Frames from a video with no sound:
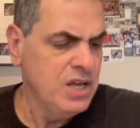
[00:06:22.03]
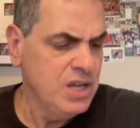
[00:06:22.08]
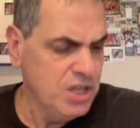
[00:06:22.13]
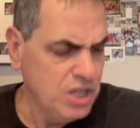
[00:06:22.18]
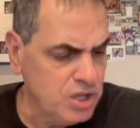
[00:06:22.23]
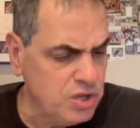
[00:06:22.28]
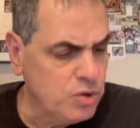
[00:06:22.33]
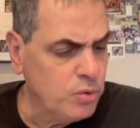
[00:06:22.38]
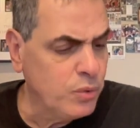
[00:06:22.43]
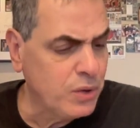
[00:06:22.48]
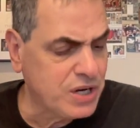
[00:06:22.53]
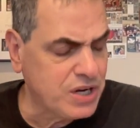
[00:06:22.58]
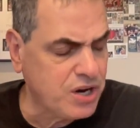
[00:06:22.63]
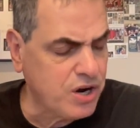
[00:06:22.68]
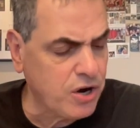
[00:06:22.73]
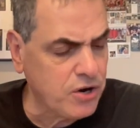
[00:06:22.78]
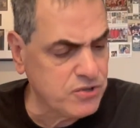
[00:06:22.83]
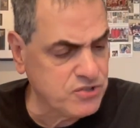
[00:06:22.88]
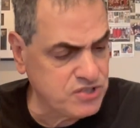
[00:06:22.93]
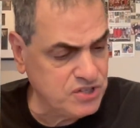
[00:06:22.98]
and you would
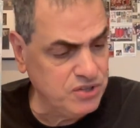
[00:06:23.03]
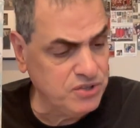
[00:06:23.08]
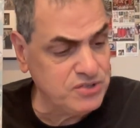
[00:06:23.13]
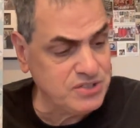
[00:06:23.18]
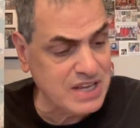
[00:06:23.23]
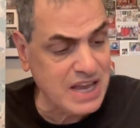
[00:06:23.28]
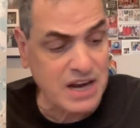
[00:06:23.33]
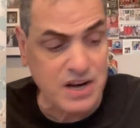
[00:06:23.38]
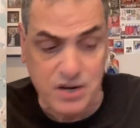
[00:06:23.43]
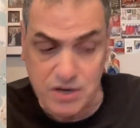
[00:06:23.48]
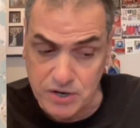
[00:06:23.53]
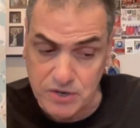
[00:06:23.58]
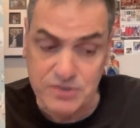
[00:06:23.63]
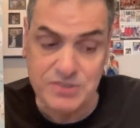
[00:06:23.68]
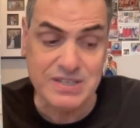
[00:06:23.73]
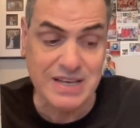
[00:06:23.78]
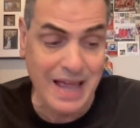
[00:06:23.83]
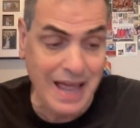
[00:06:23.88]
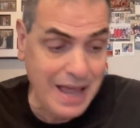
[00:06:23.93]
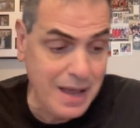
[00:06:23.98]
curse those that
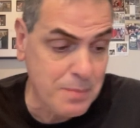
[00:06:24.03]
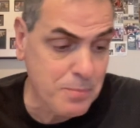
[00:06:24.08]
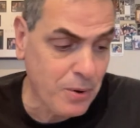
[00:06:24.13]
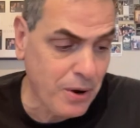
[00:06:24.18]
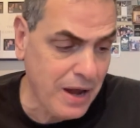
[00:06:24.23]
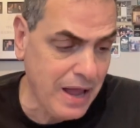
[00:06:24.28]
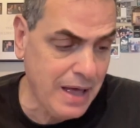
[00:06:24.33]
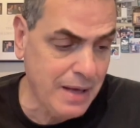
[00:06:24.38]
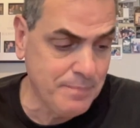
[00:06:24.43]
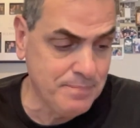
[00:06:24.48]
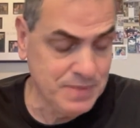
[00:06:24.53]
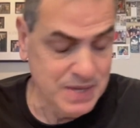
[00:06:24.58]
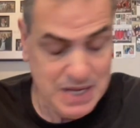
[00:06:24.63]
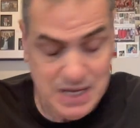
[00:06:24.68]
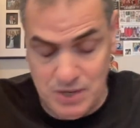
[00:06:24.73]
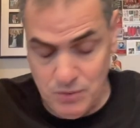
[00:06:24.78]
curse Abraham.